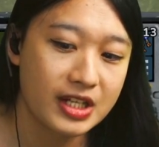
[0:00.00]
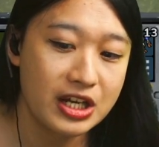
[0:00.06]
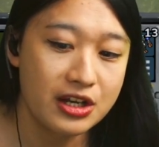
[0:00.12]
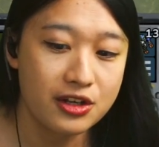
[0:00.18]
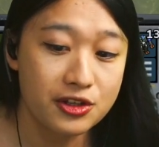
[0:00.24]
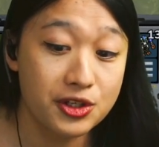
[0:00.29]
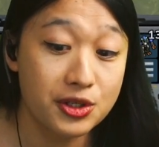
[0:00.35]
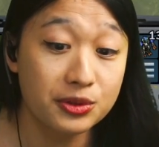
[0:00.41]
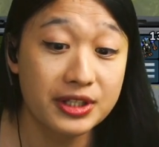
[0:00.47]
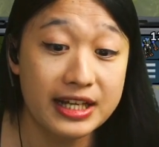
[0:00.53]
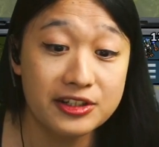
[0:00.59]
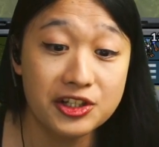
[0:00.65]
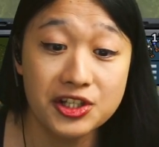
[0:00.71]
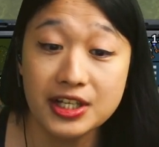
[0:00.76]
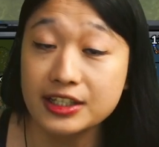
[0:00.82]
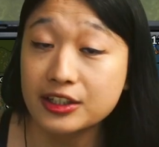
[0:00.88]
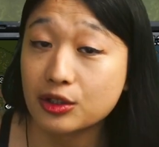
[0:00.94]
So
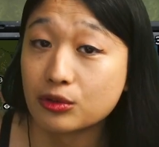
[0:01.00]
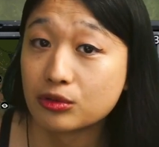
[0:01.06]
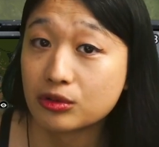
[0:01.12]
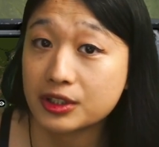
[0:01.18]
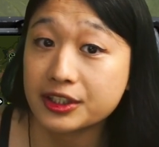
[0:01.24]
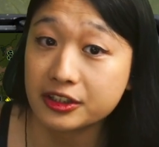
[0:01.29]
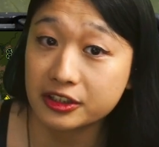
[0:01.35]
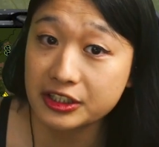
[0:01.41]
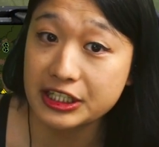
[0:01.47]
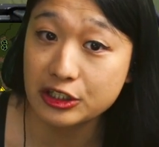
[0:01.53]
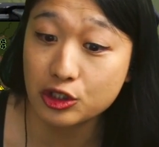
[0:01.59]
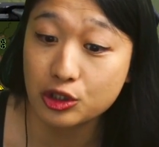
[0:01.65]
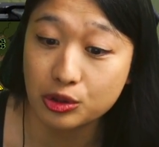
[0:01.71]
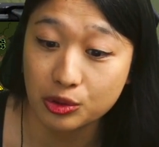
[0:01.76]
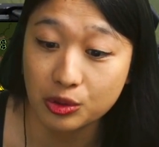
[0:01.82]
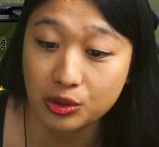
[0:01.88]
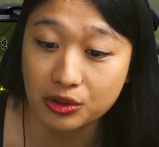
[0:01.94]
that's like a really
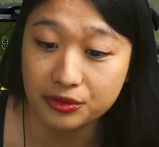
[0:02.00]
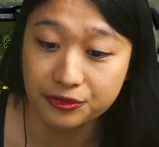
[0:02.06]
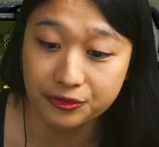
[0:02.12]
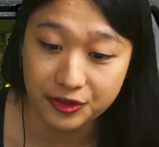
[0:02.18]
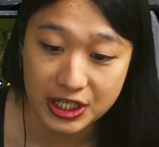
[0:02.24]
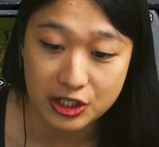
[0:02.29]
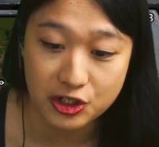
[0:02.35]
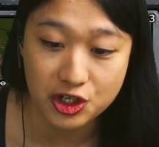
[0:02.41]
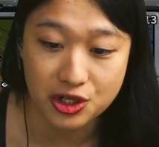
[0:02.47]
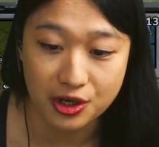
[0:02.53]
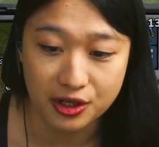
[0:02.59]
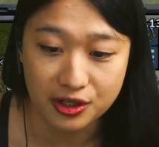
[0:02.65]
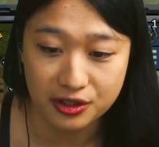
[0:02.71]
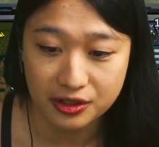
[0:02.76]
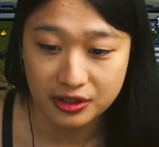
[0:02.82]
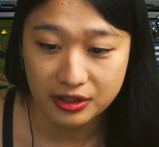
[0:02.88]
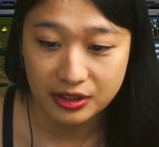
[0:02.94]
cool
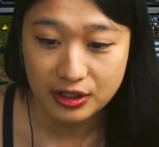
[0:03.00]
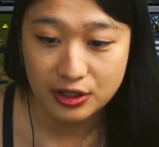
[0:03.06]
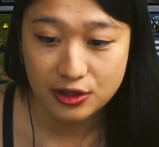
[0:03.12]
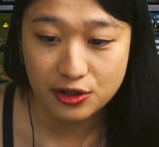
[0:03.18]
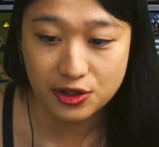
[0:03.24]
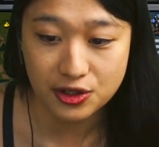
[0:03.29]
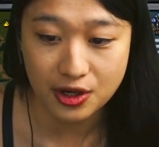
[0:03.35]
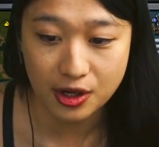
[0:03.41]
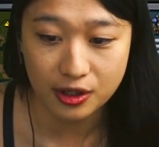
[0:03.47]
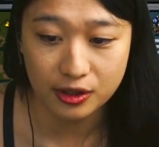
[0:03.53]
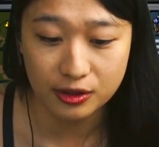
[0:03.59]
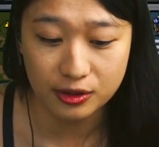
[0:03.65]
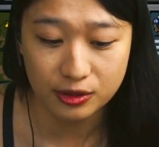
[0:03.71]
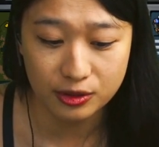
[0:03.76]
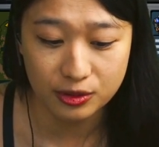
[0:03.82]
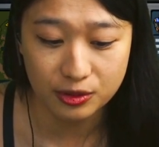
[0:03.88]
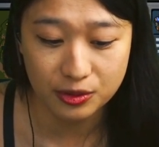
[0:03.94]
feature.
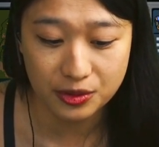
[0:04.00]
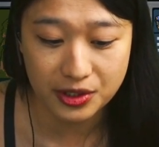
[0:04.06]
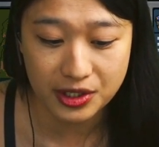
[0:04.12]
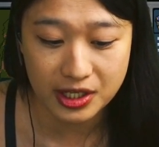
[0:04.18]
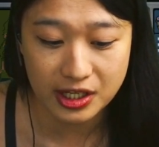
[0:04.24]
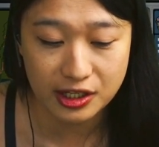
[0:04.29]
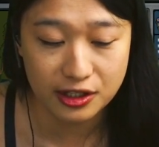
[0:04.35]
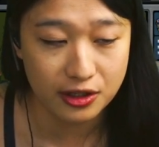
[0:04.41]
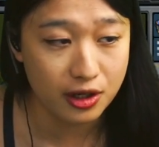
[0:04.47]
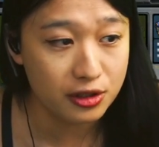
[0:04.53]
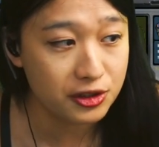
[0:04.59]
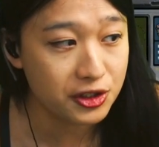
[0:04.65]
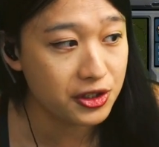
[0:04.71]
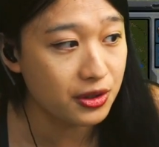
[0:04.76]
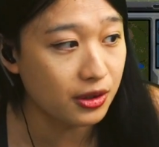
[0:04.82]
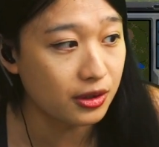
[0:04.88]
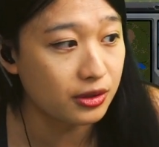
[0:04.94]
So it
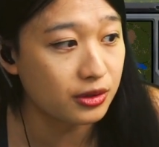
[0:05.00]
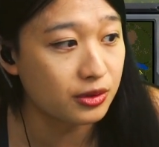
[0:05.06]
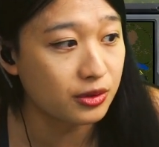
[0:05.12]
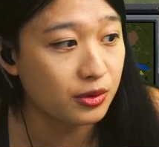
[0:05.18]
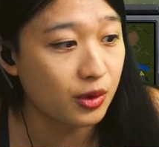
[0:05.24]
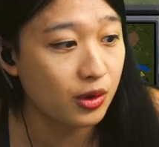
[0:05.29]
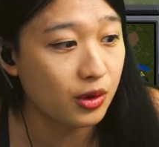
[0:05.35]
also